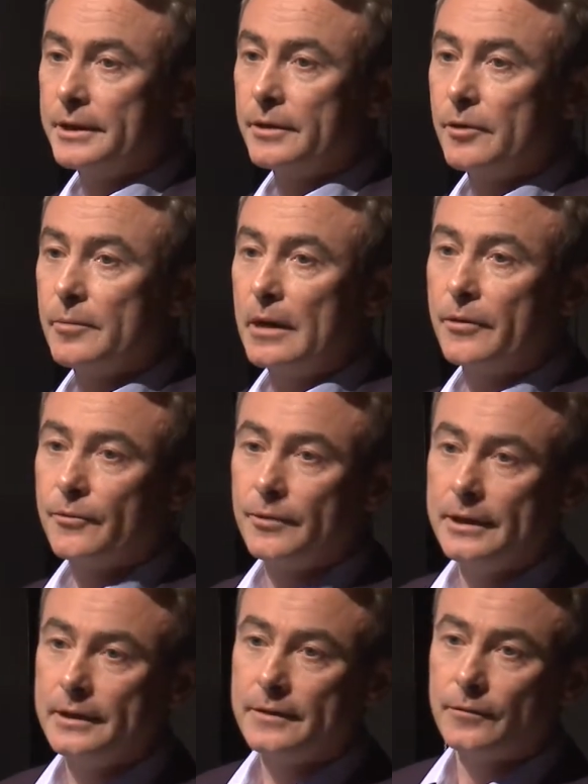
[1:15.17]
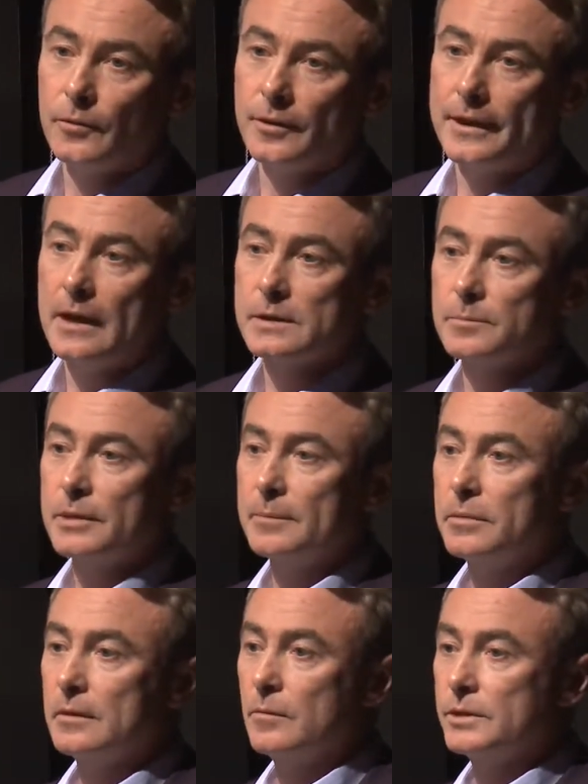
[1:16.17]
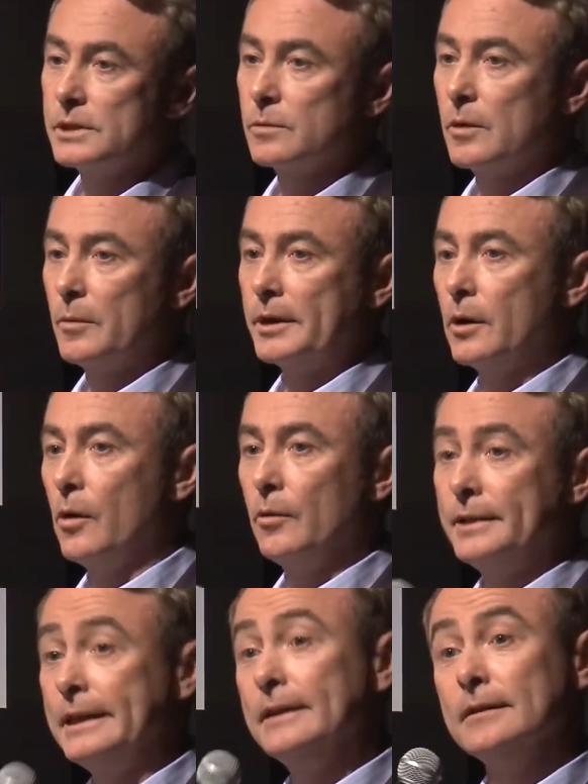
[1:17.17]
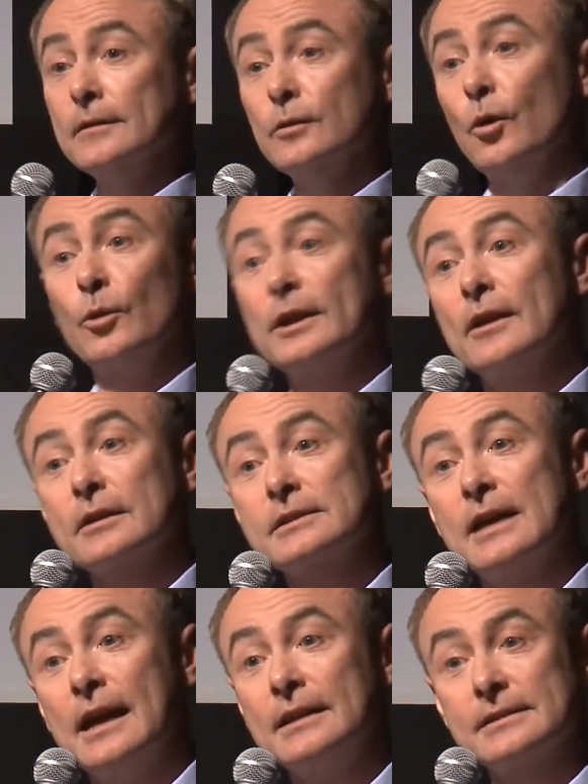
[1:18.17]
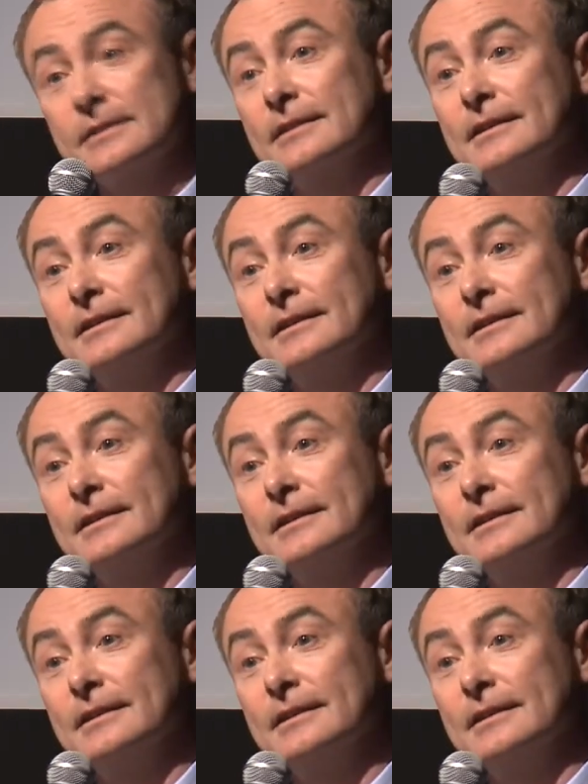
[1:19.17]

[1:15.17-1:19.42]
They're about 3,000 to 4,000 people, which is what we call the Goldilocks size.